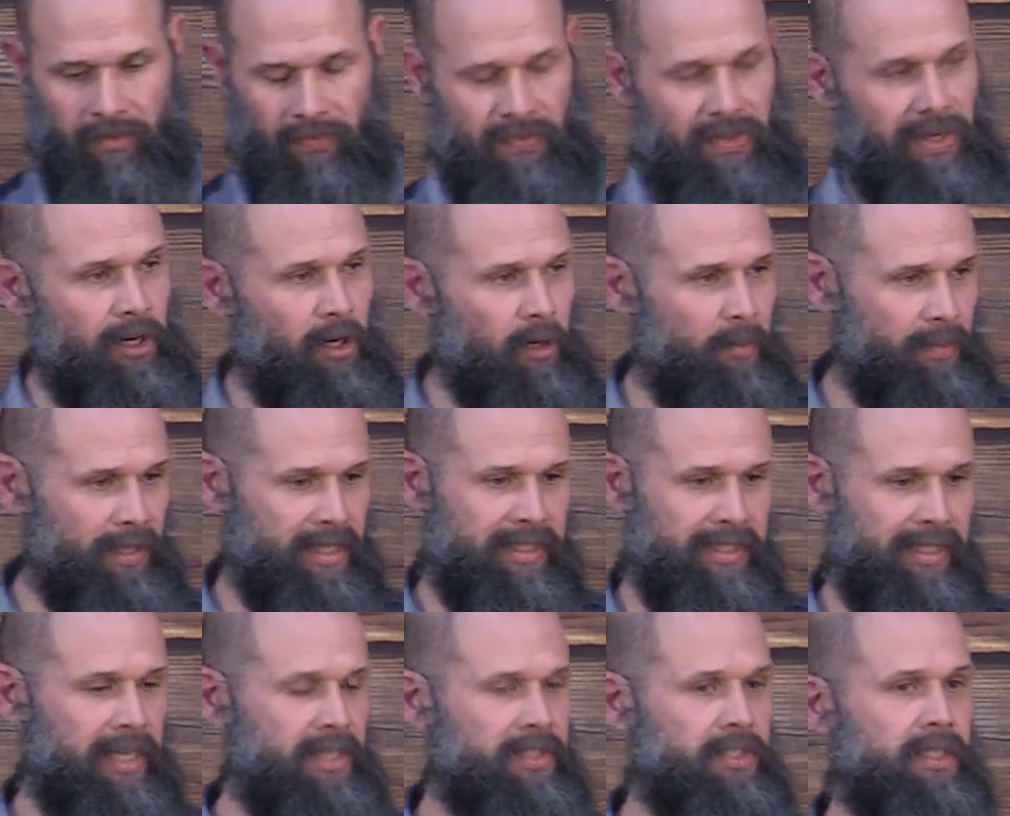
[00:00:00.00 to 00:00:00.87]
therapy
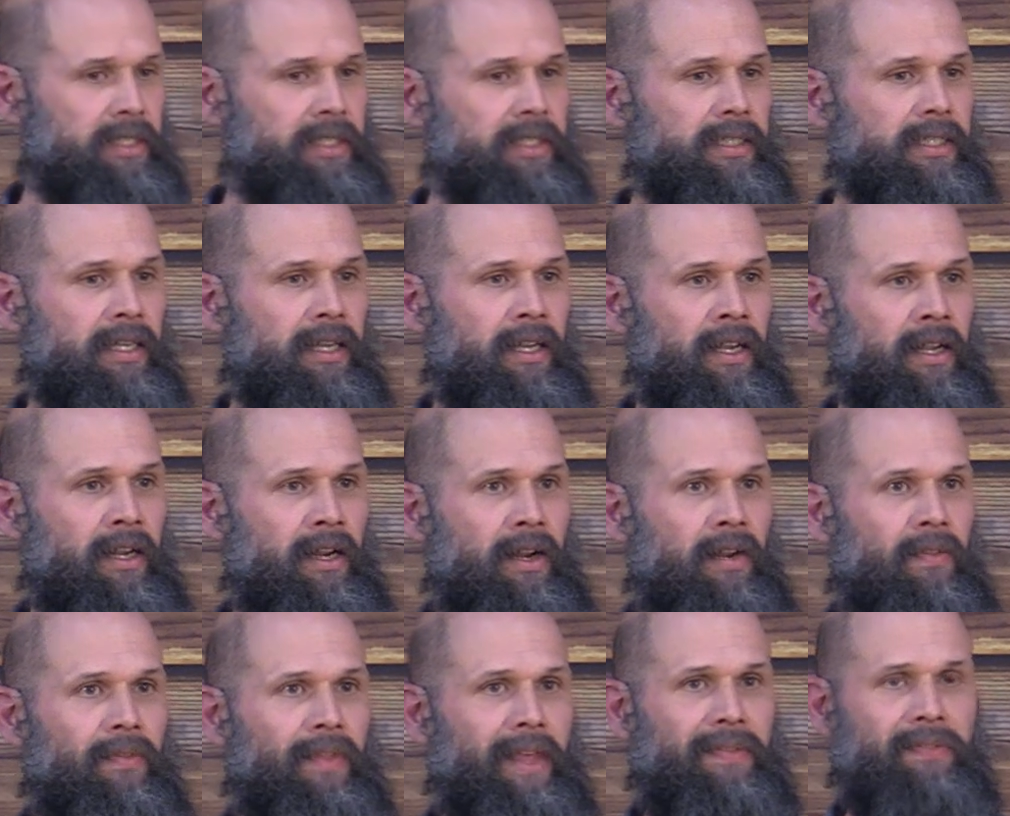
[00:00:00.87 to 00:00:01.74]
sessions
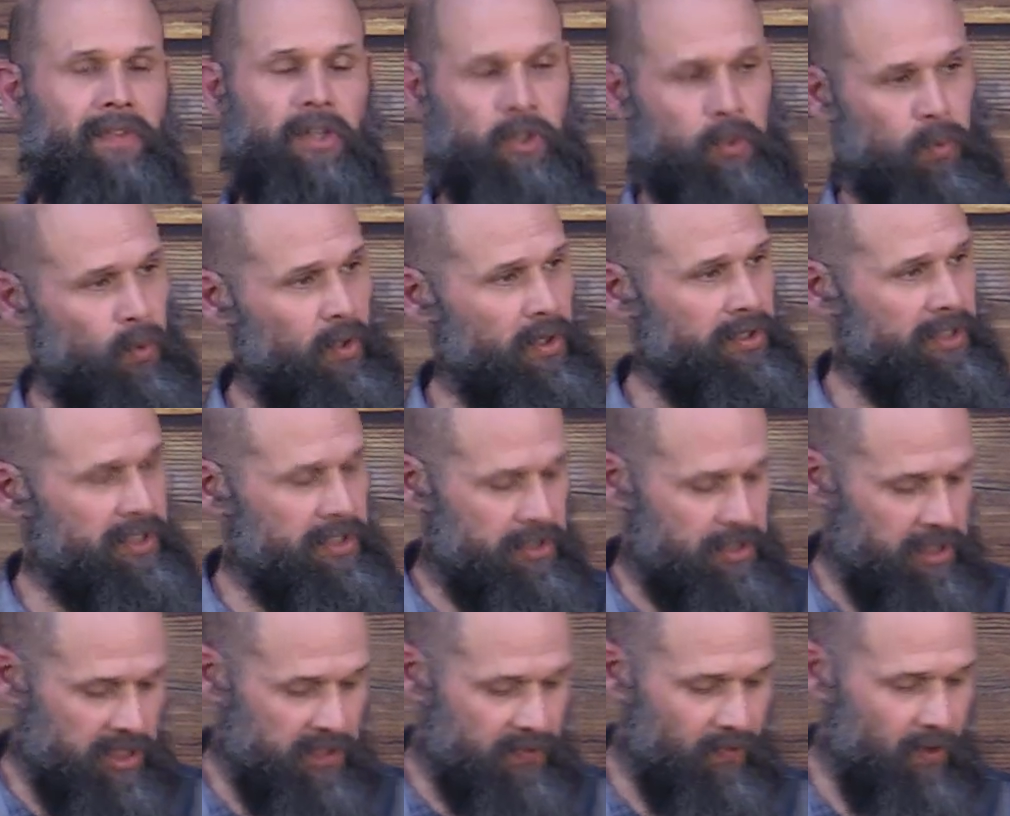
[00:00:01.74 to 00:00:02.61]
that this world is
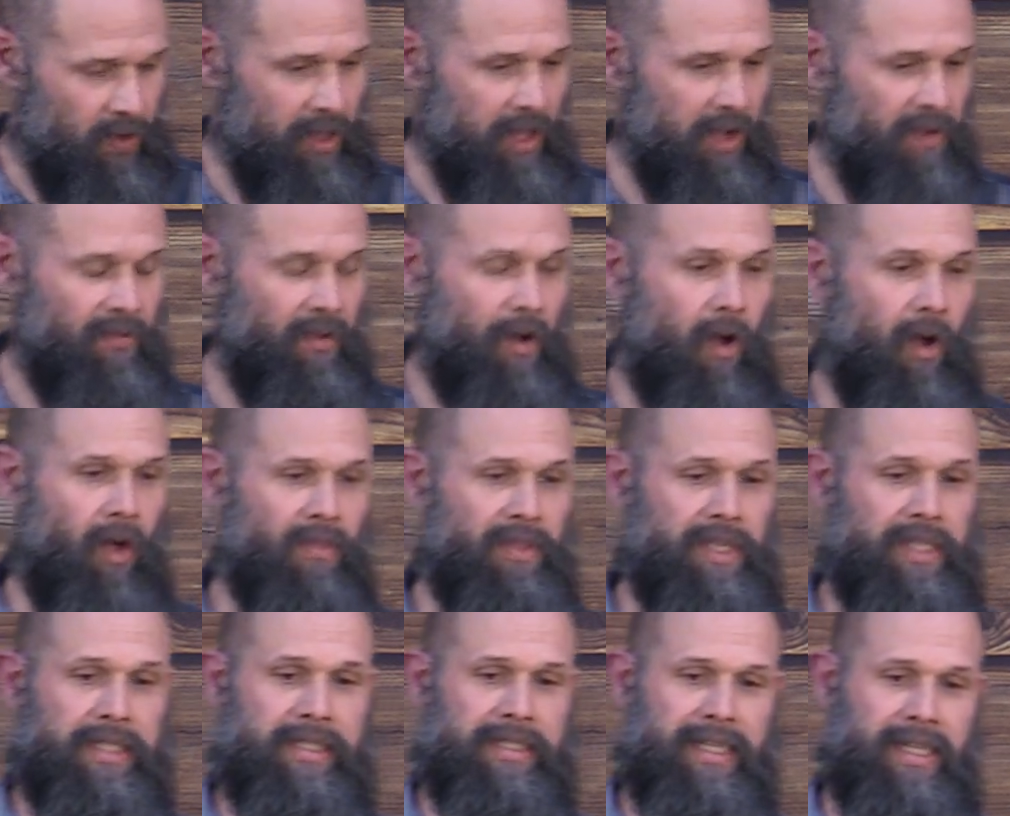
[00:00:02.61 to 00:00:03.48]
just full of. All
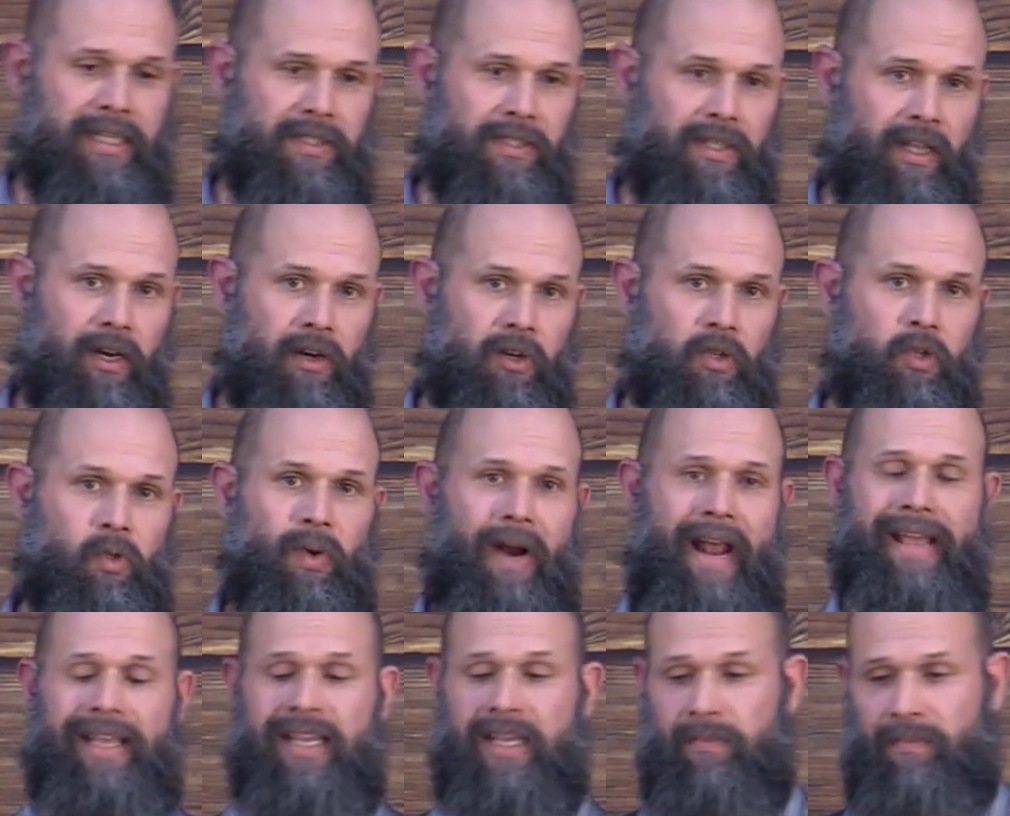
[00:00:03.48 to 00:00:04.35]
these things that are
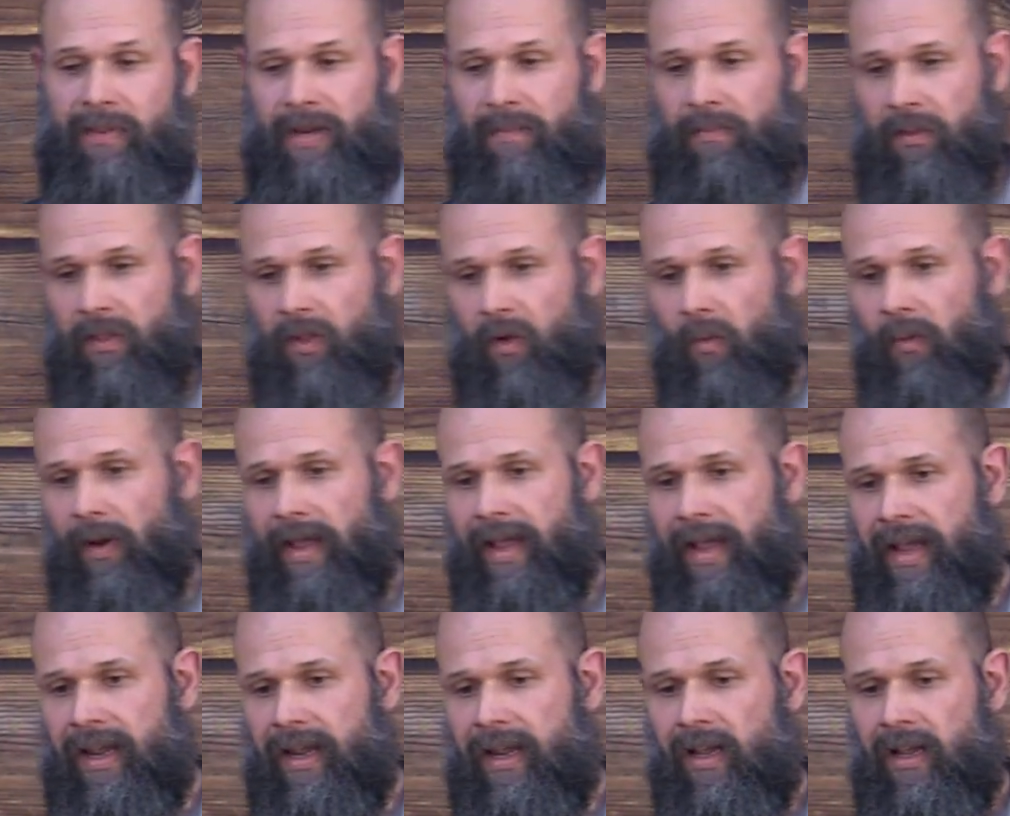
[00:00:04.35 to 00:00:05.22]
dragging people
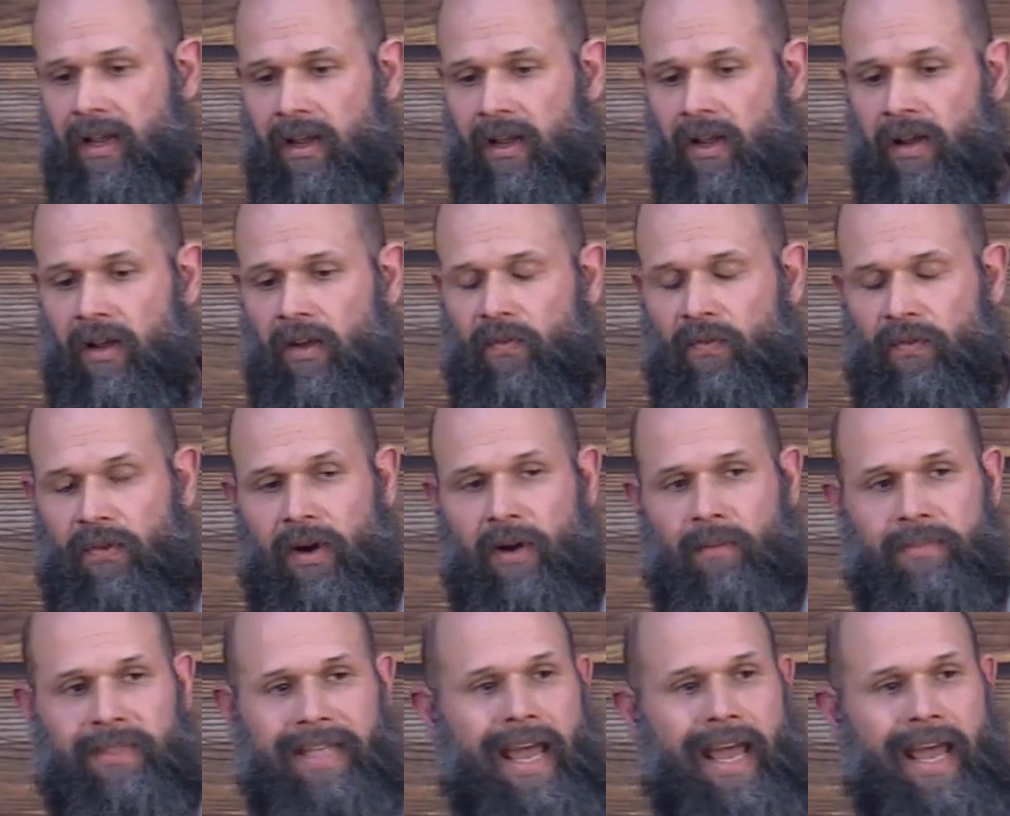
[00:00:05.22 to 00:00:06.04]
away from